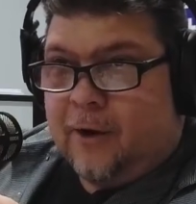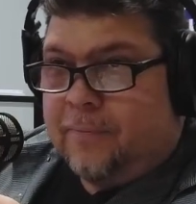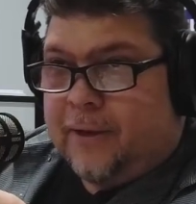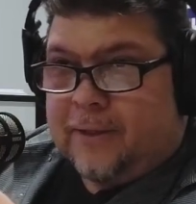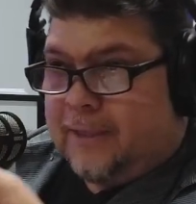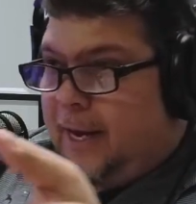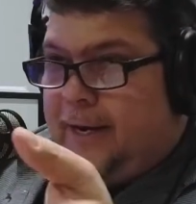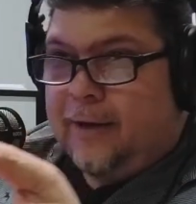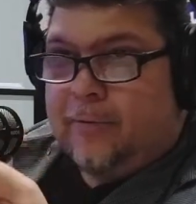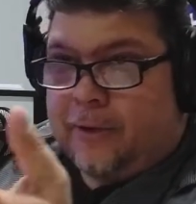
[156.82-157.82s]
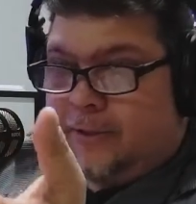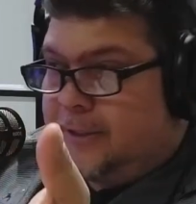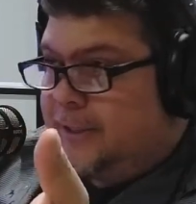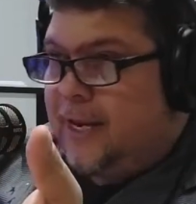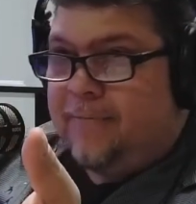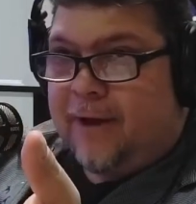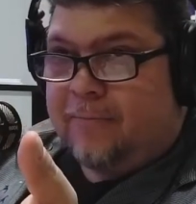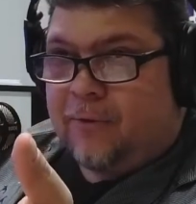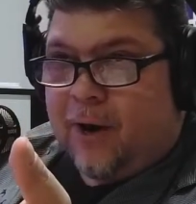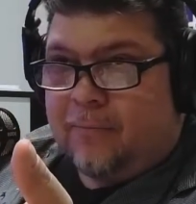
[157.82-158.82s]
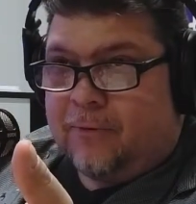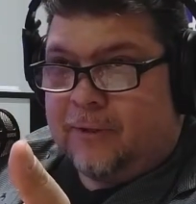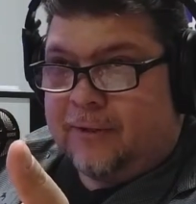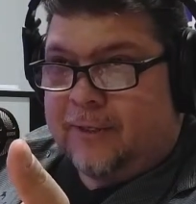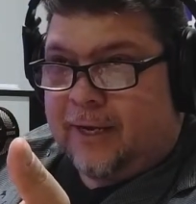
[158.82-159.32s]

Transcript: Because Steve had a problem with tick